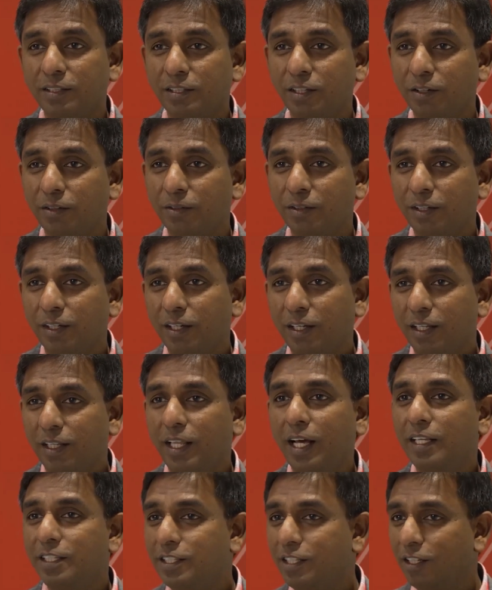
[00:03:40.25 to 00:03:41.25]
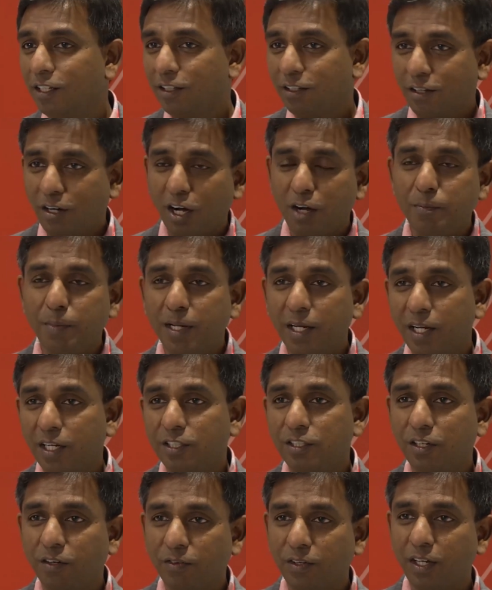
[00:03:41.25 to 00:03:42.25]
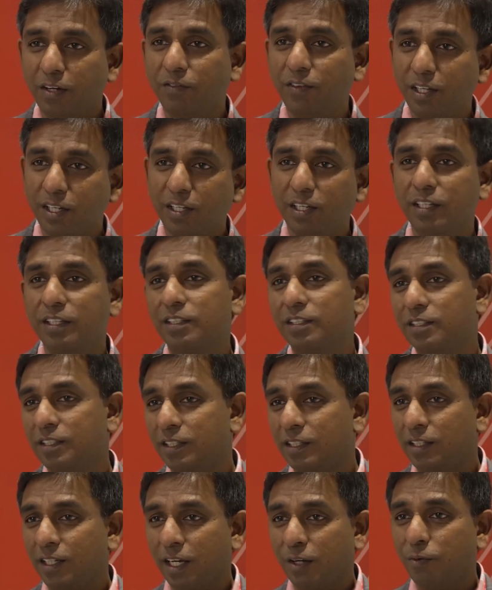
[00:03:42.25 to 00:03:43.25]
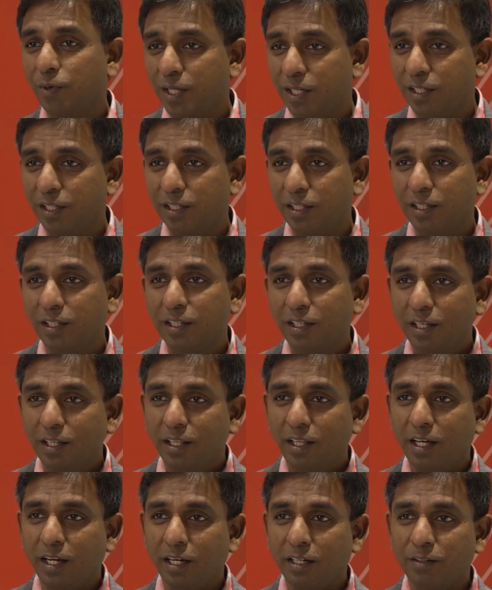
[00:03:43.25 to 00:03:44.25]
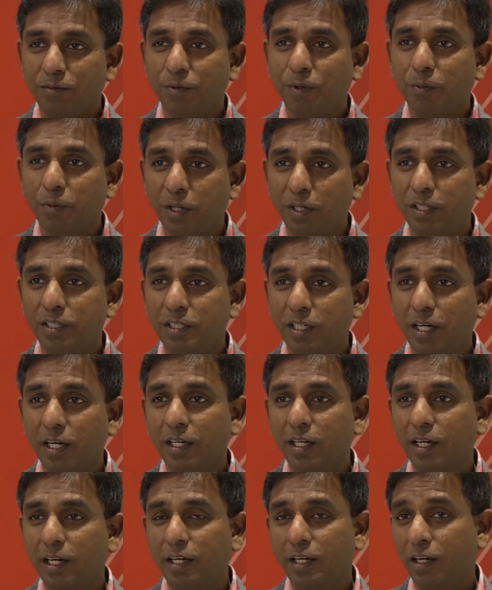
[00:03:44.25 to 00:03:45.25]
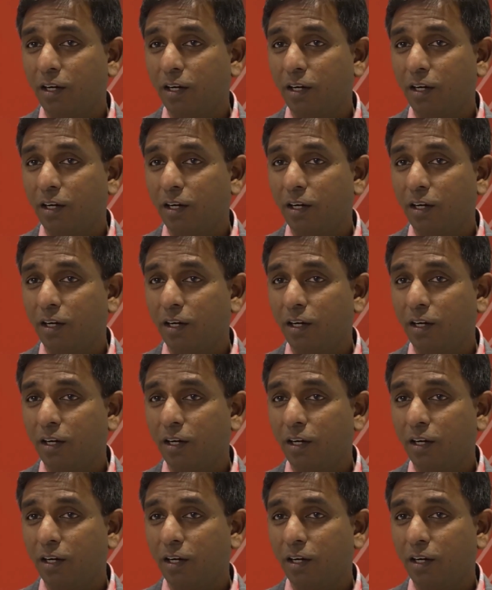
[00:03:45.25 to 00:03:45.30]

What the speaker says: So that's the combination of convenience and equity that we want to target.